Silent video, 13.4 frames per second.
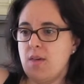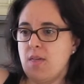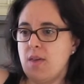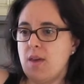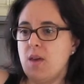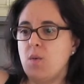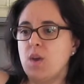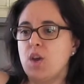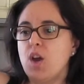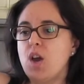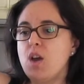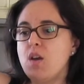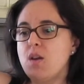There we
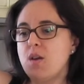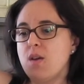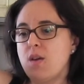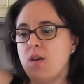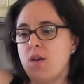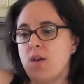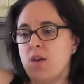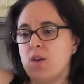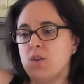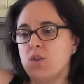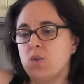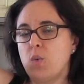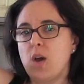go.
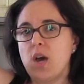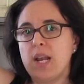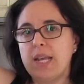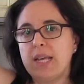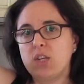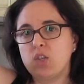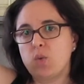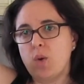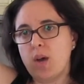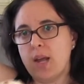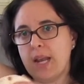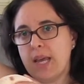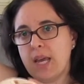Twirling,
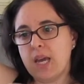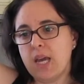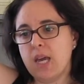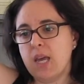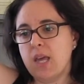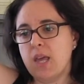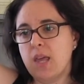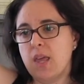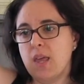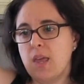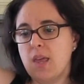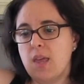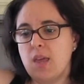twirling.
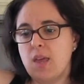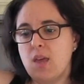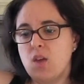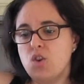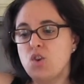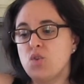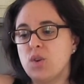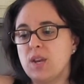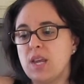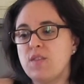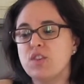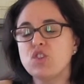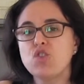You could
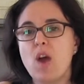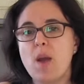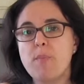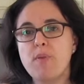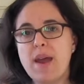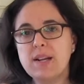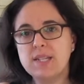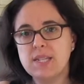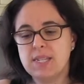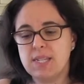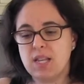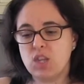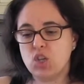even try
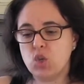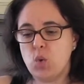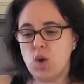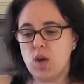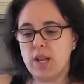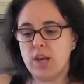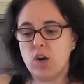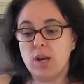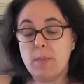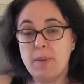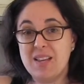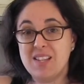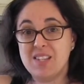practicing the twirling on
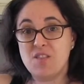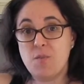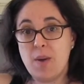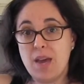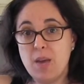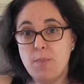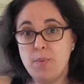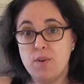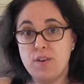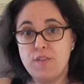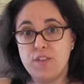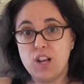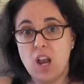a piece of paper
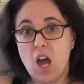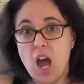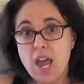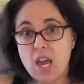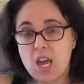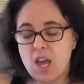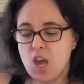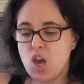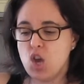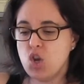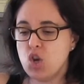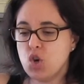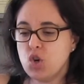if you like.
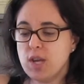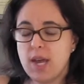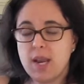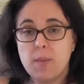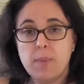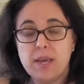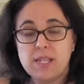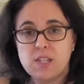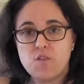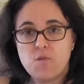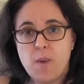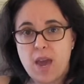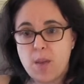You could get a piece
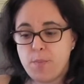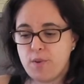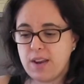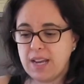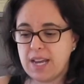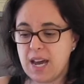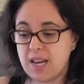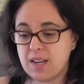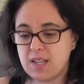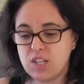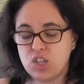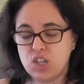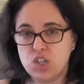of paper and cut it
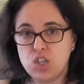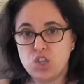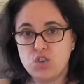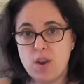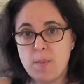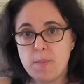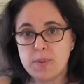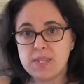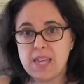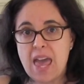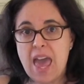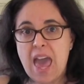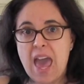into strips
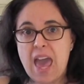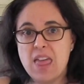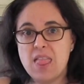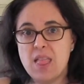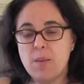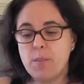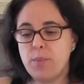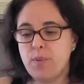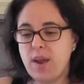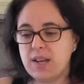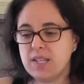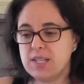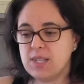and then
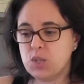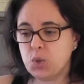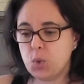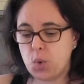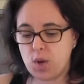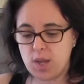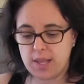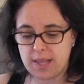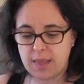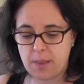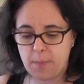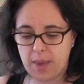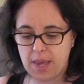practice twirling
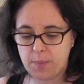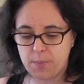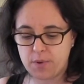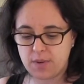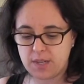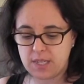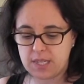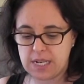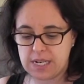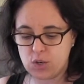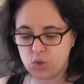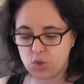the paper into little